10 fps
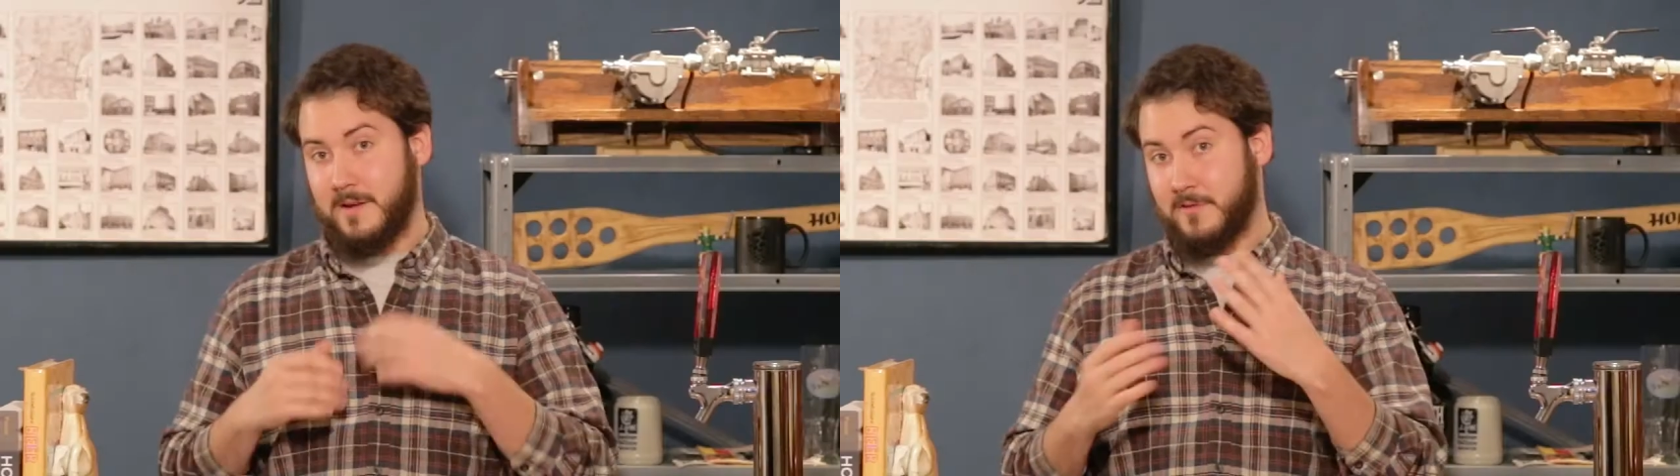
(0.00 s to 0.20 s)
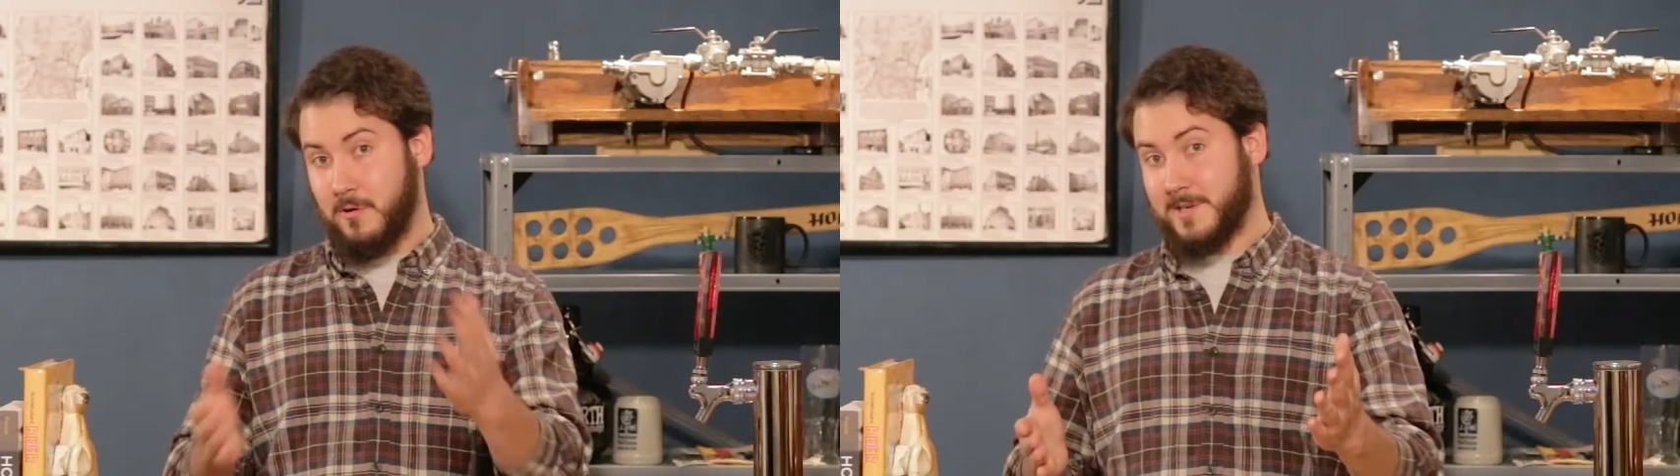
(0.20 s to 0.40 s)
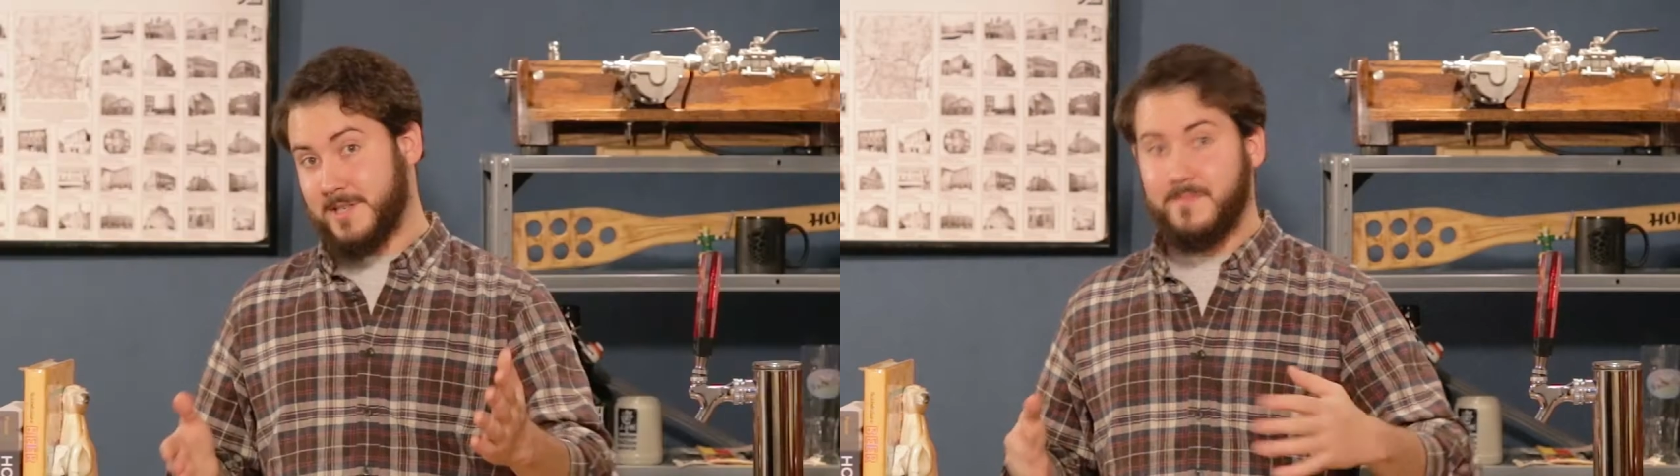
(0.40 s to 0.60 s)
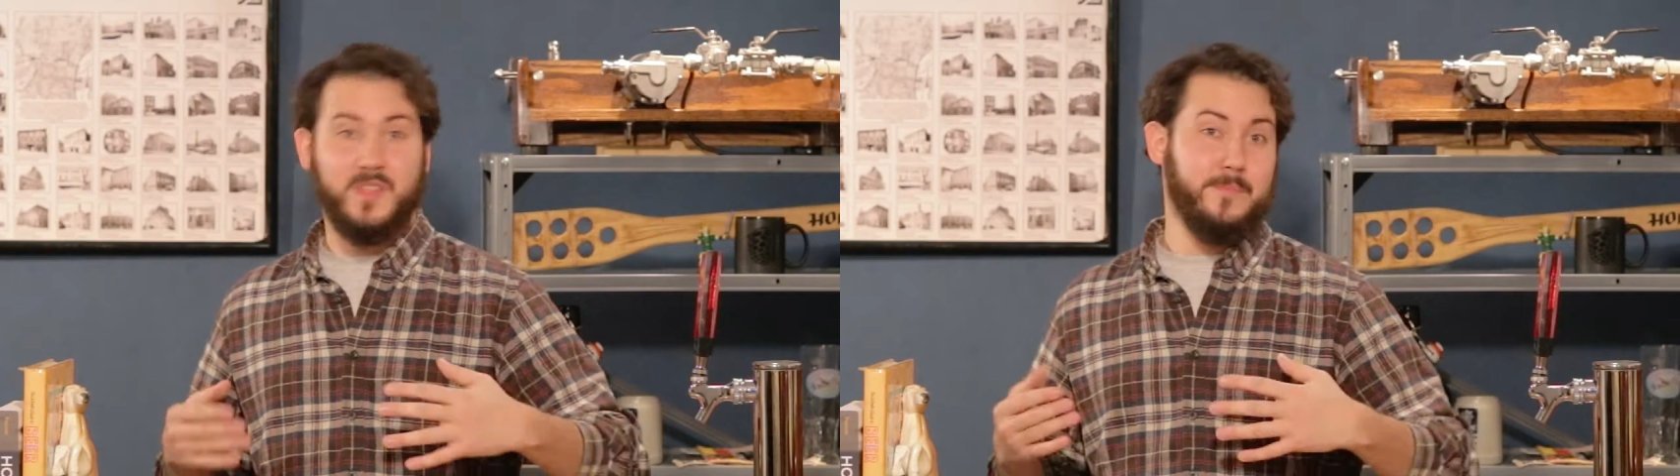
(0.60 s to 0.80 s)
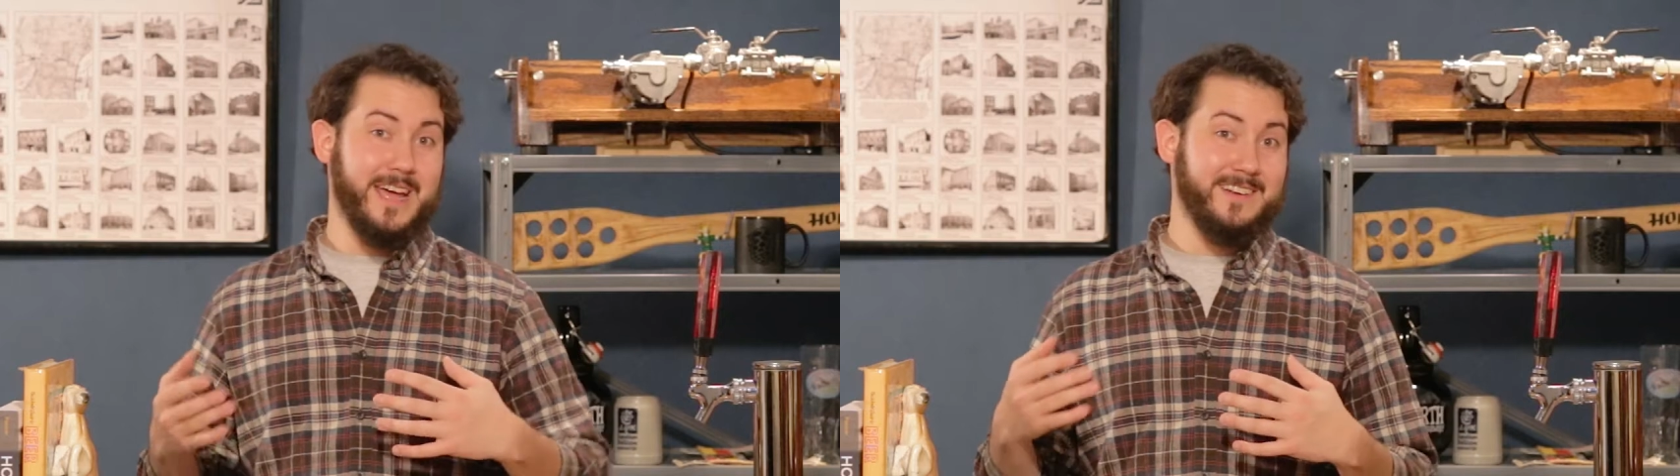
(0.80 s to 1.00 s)
Of course,
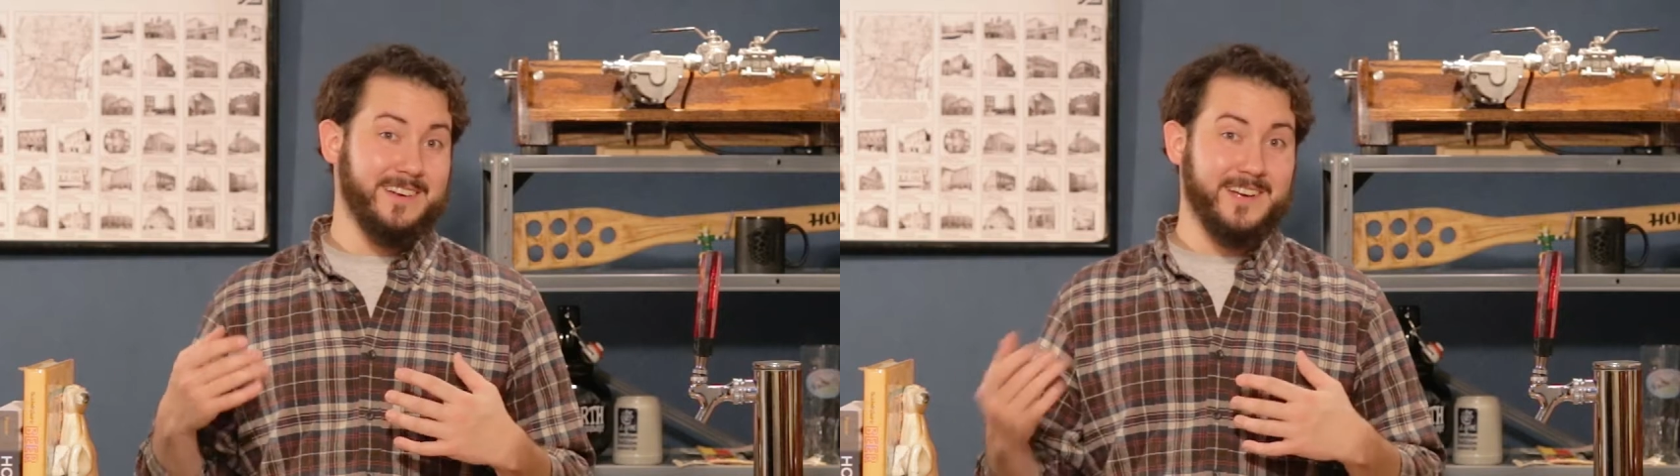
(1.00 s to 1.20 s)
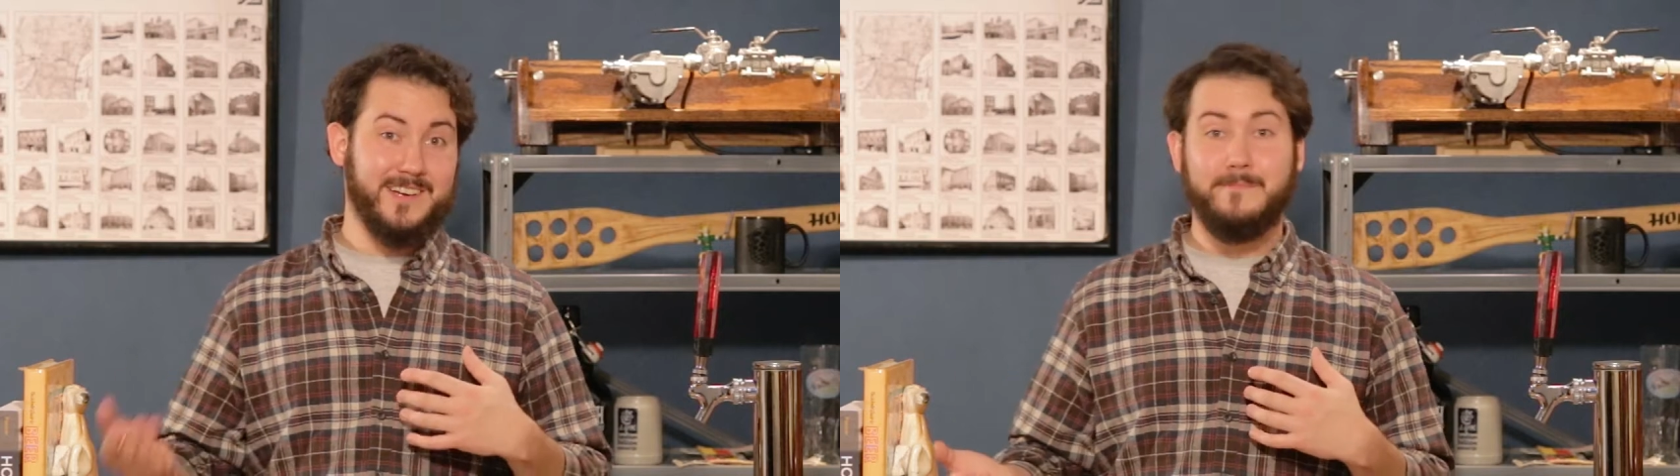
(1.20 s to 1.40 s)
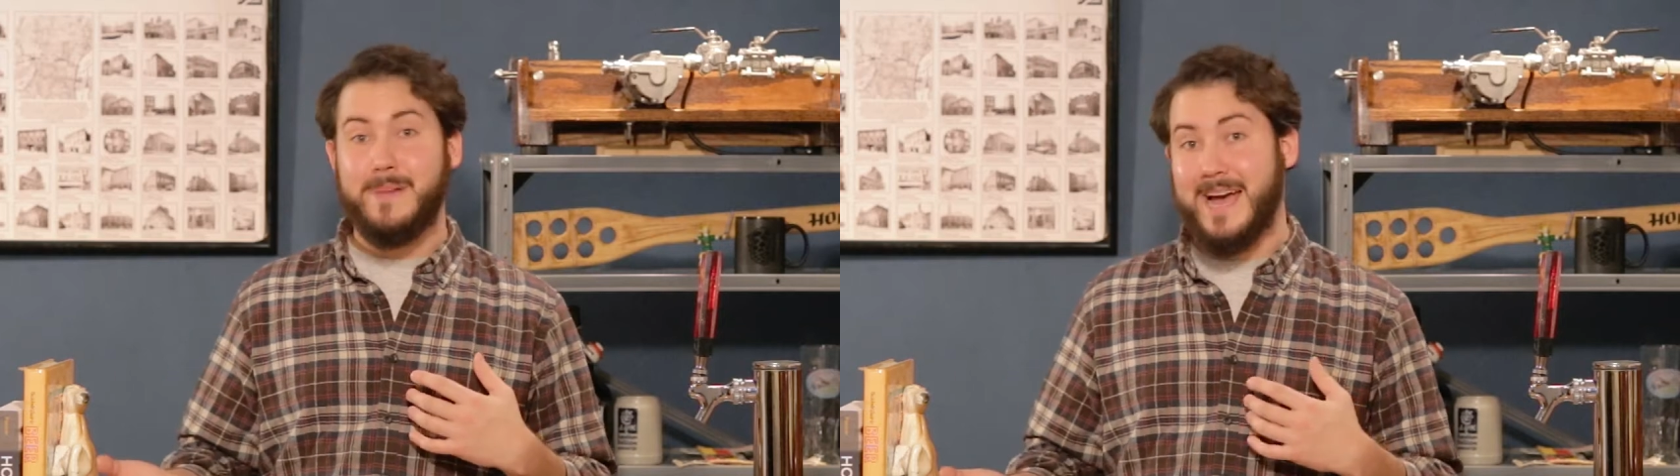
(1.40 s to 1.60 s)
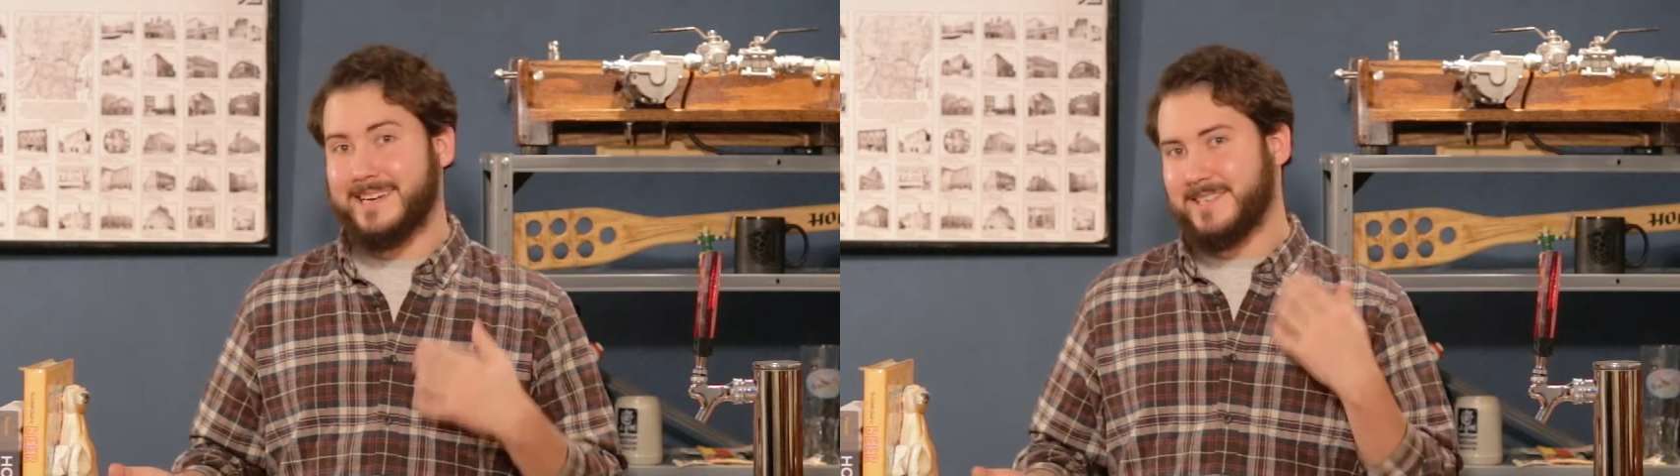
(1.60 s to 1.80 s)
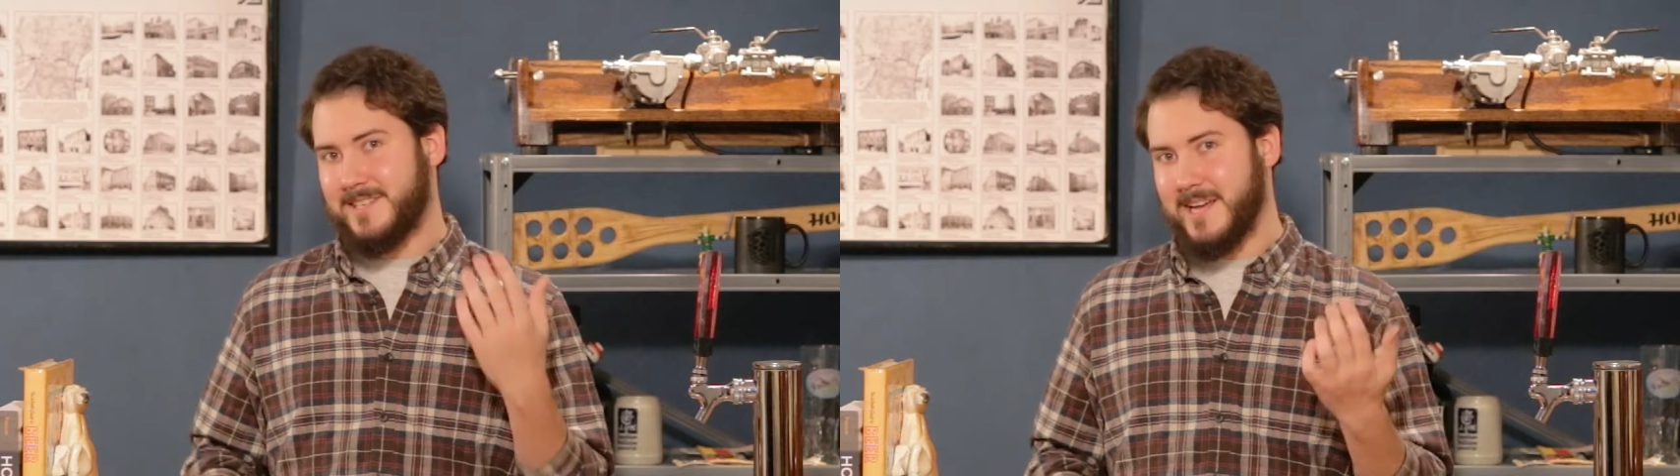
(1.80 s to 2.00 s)
the band can come
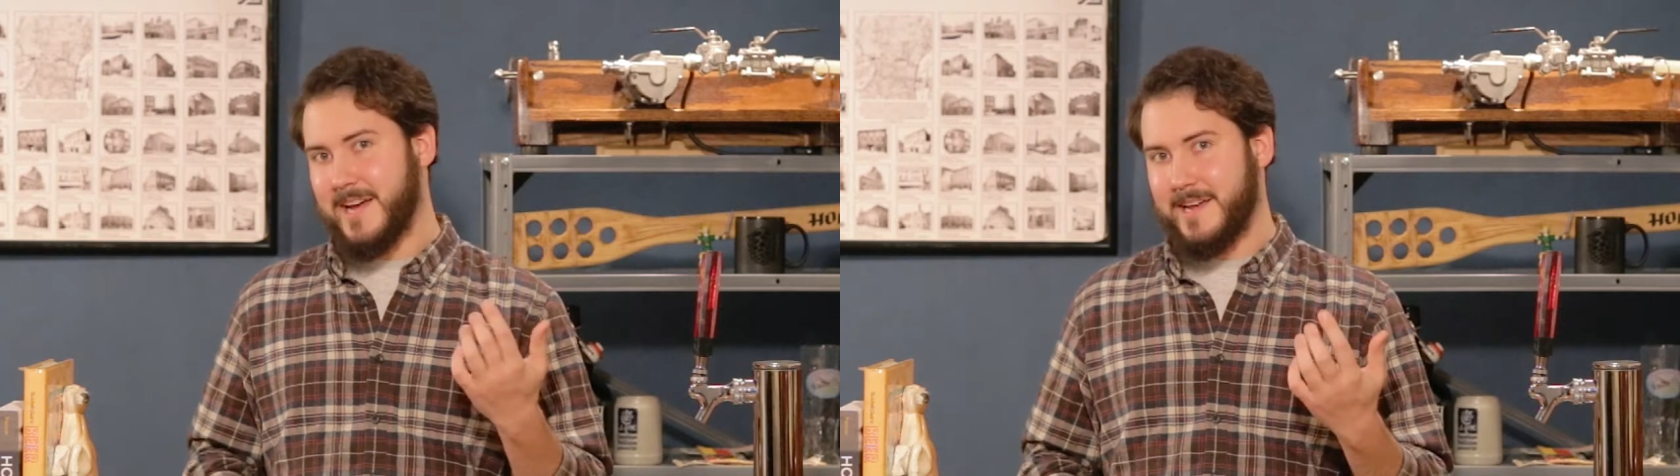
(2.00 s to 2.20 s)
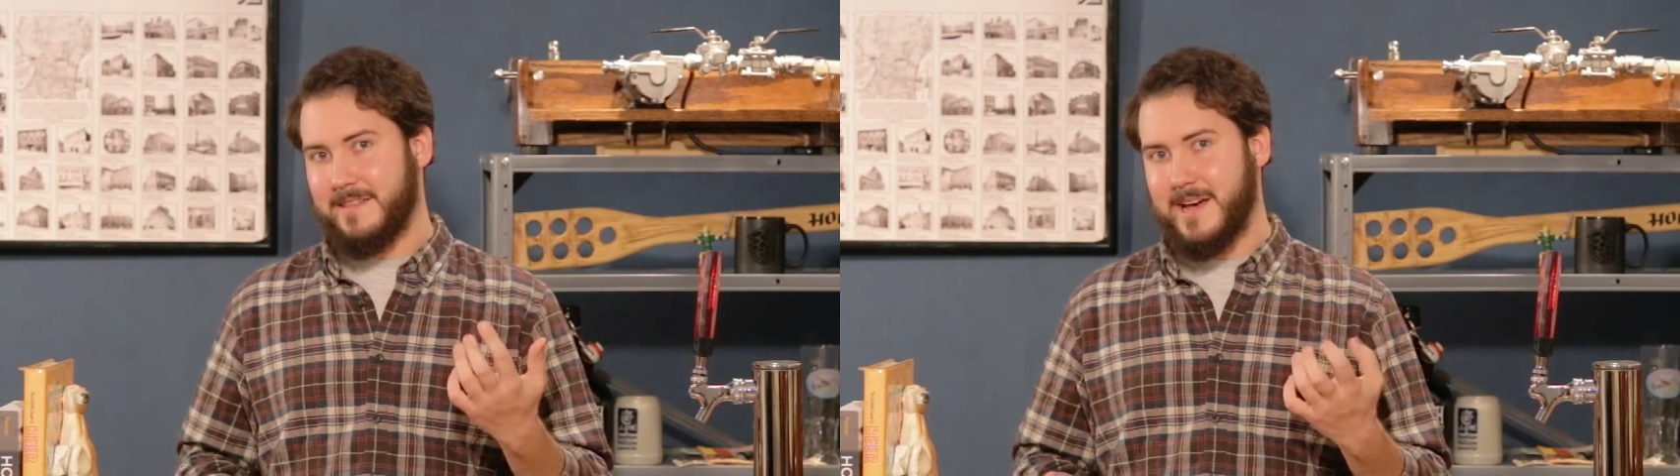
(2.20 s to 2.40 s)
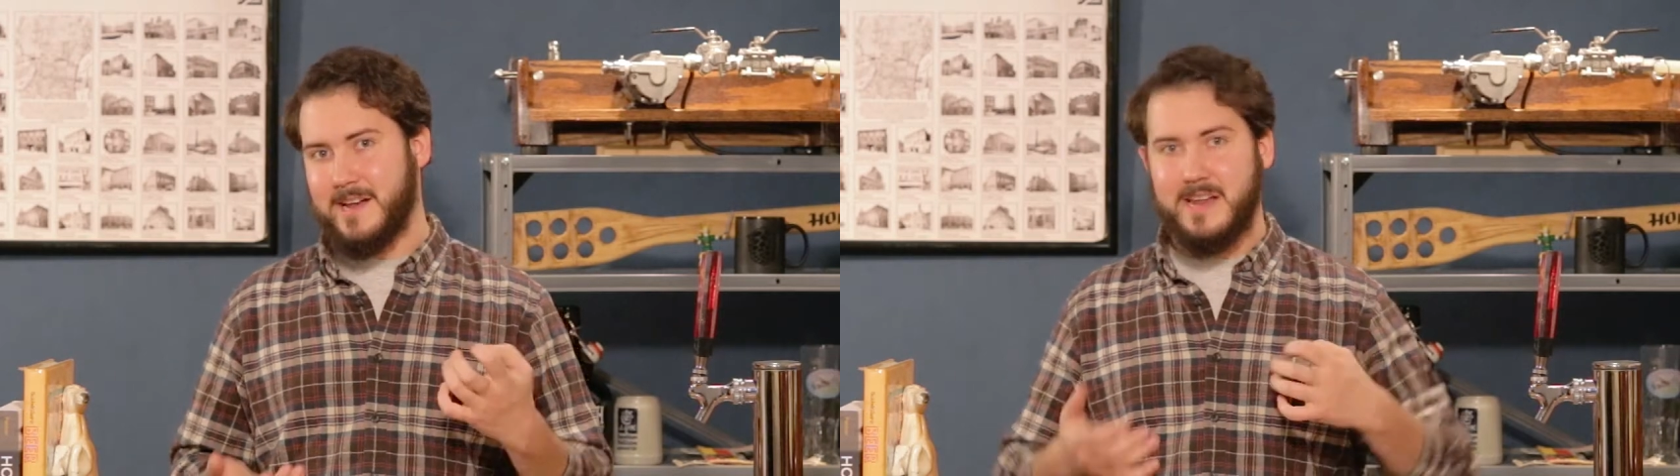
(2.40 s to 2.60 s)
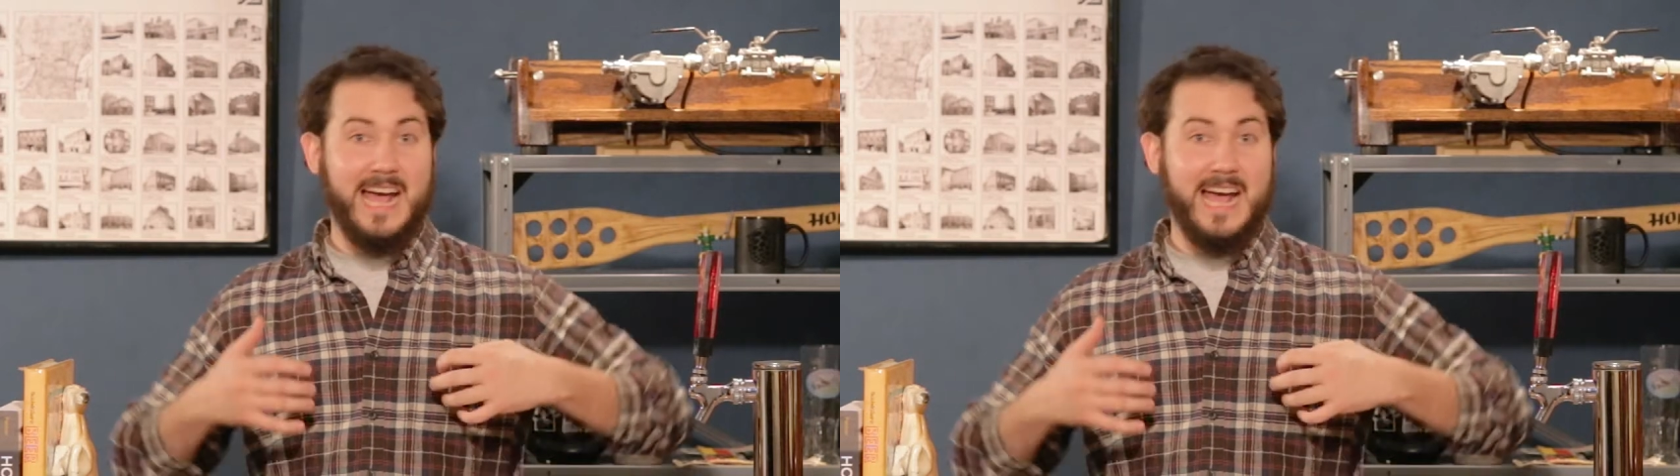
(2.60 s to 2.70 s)
back and say that